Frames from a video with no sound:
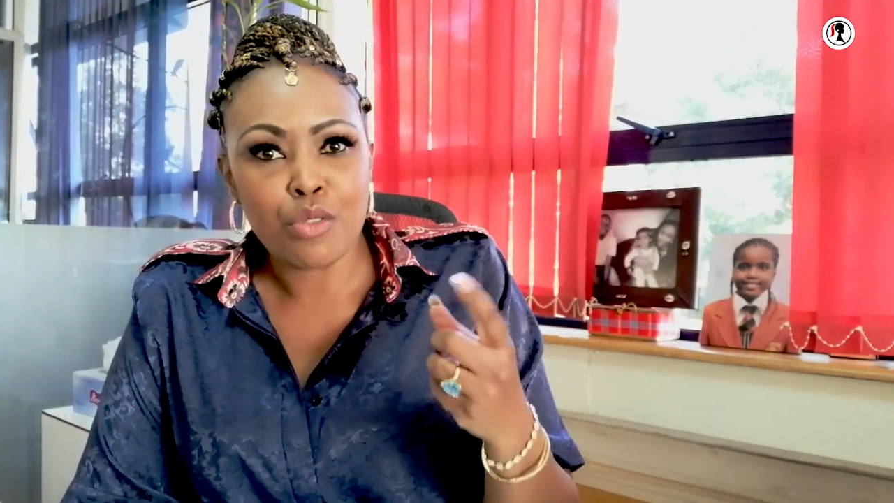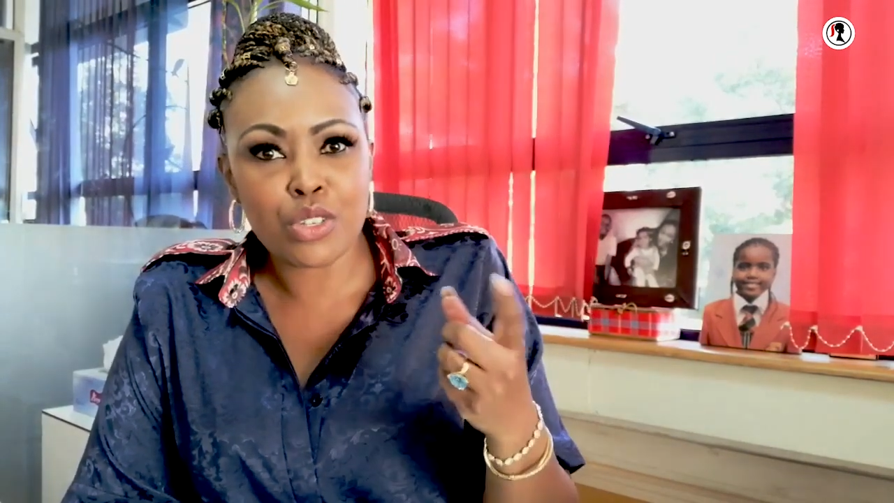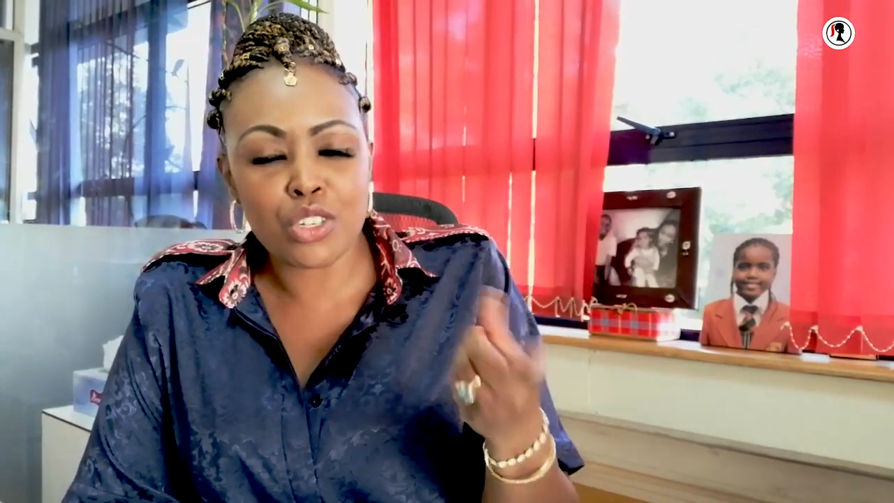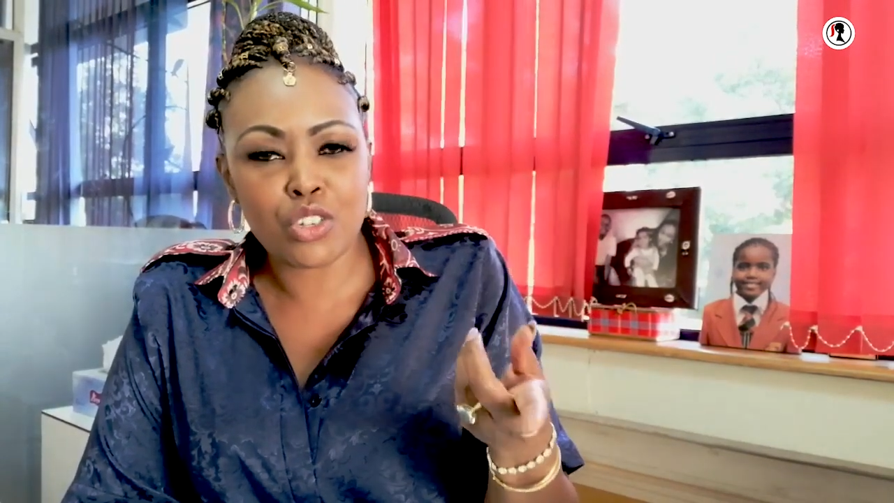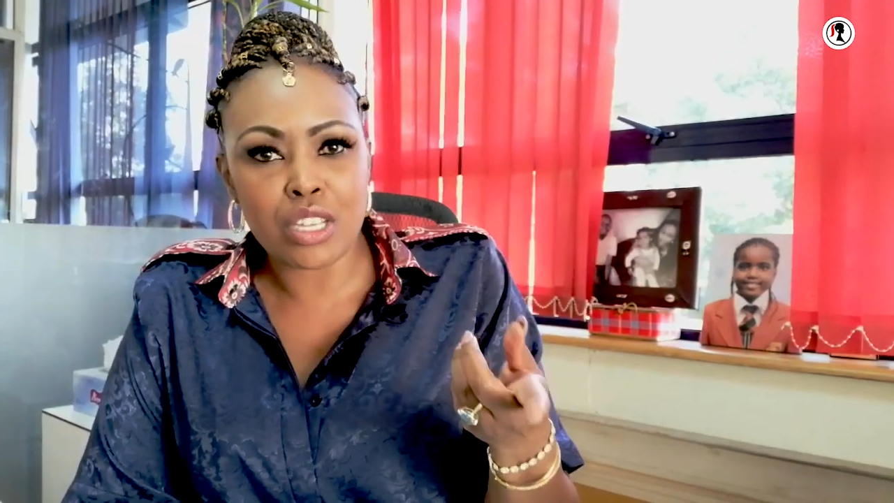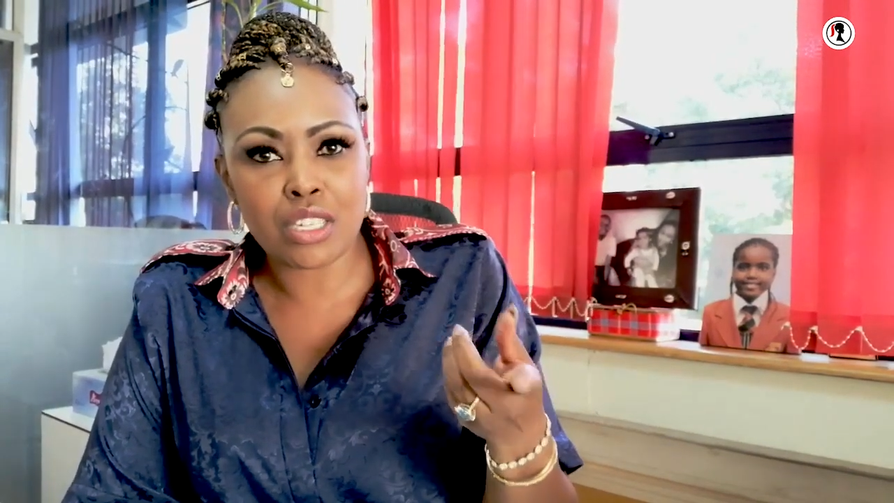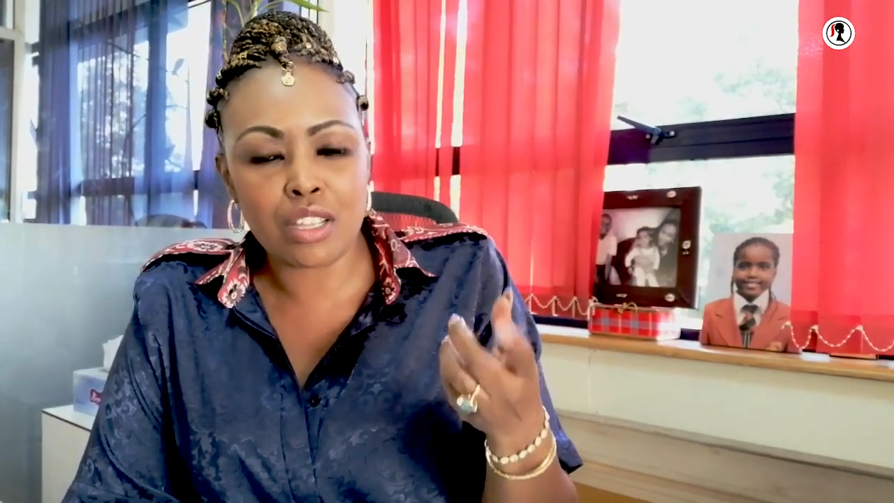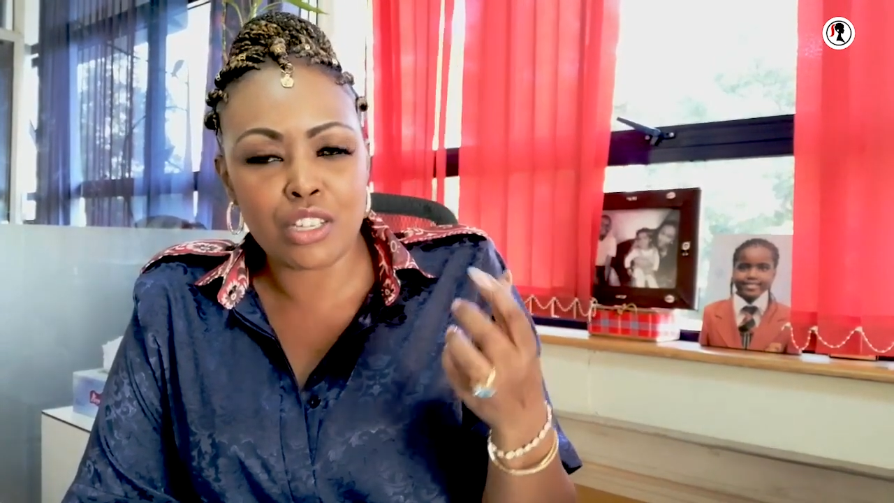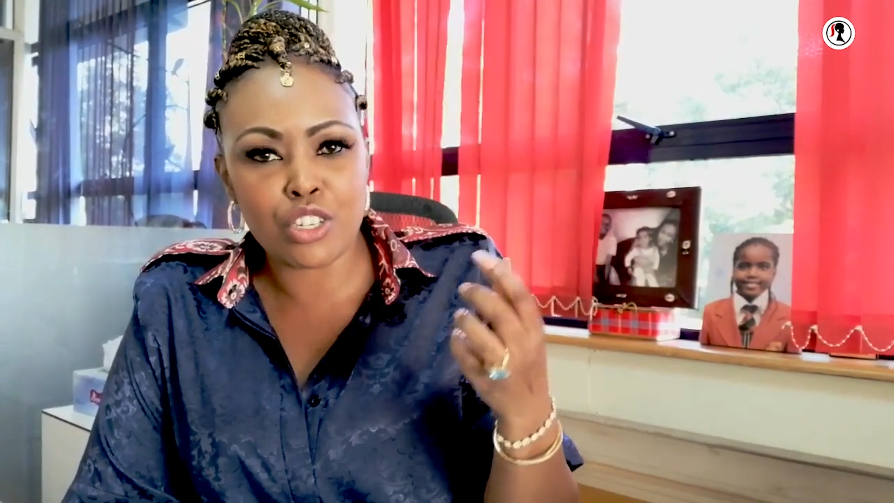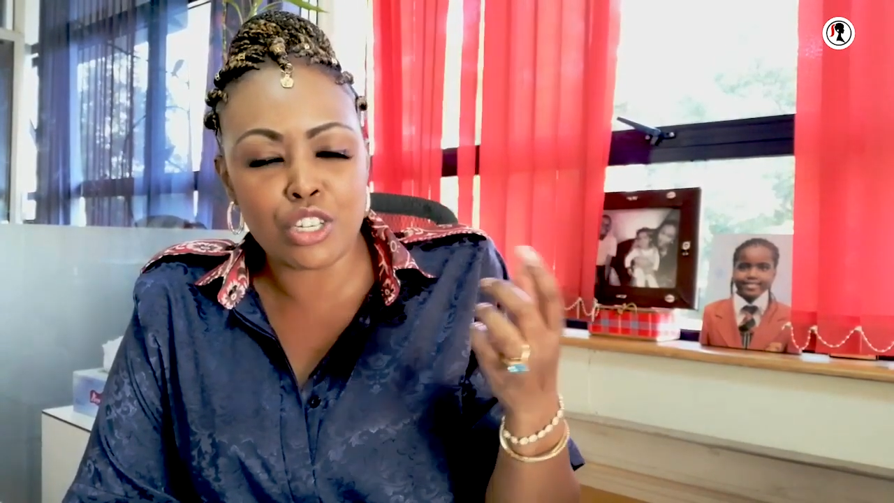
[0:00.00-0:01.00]
for
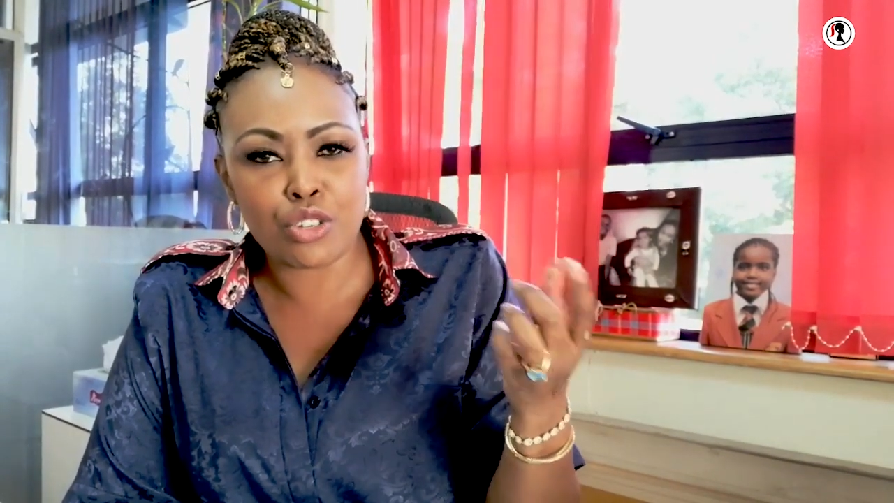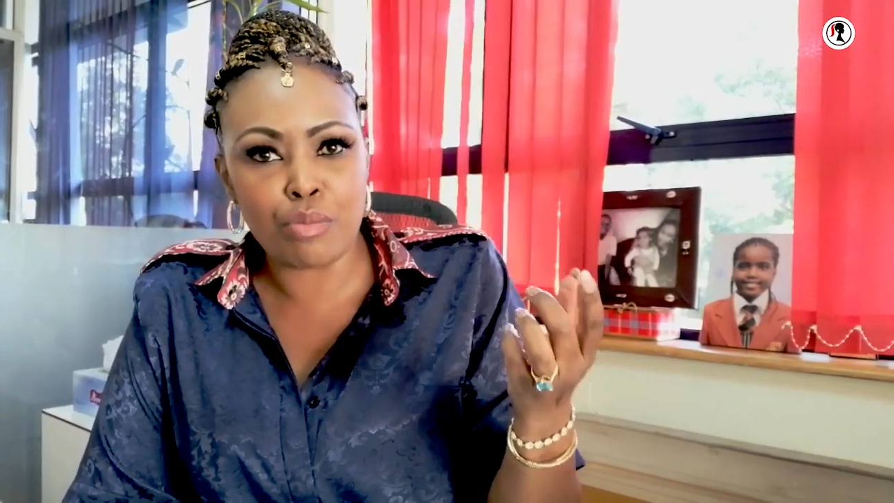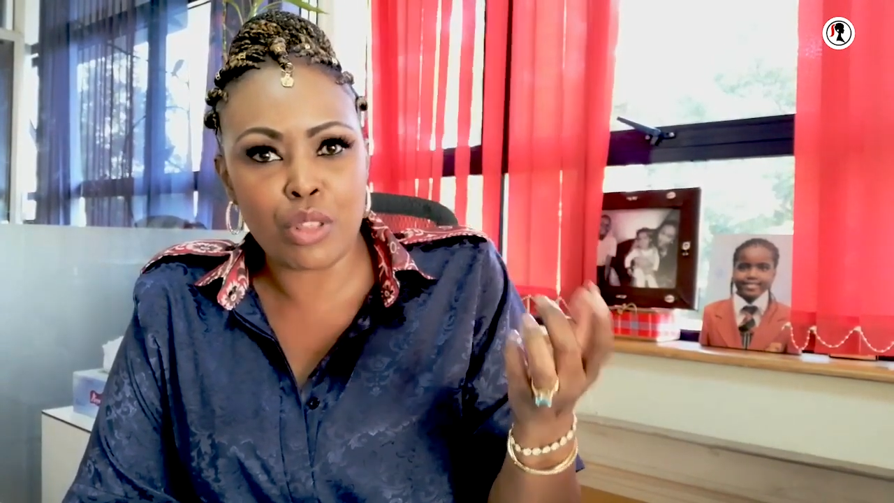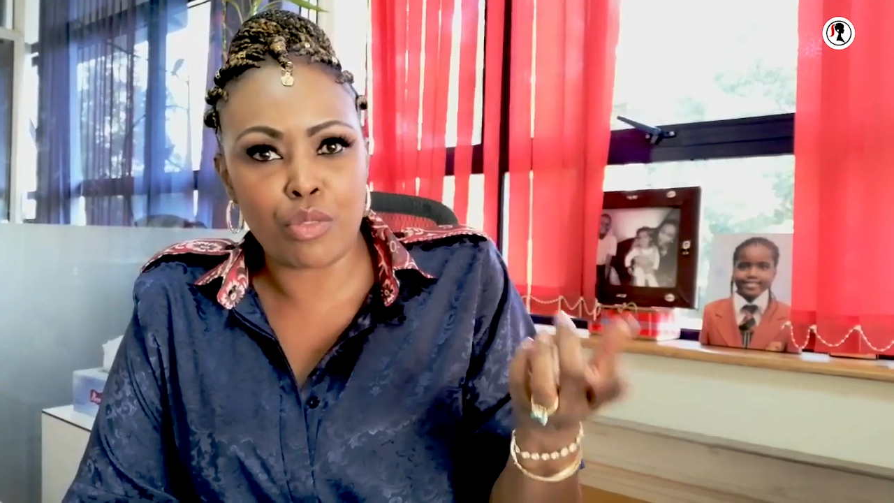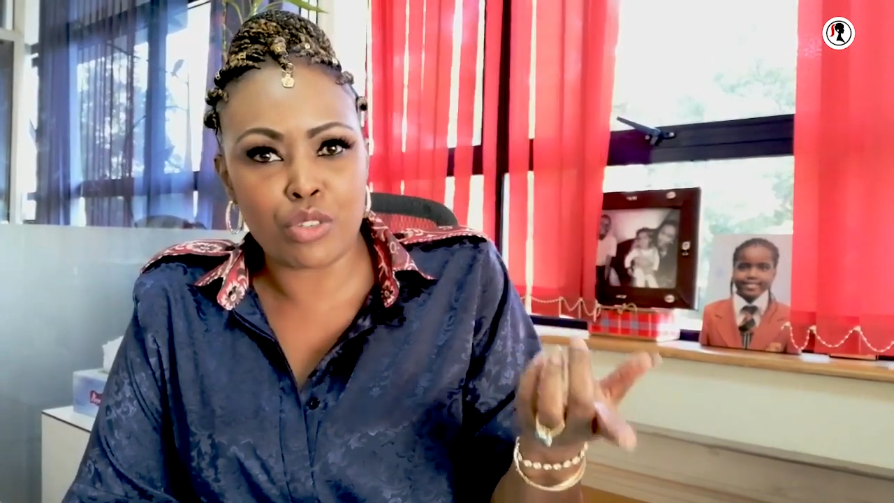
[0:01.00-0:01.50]
suggesting that she should be the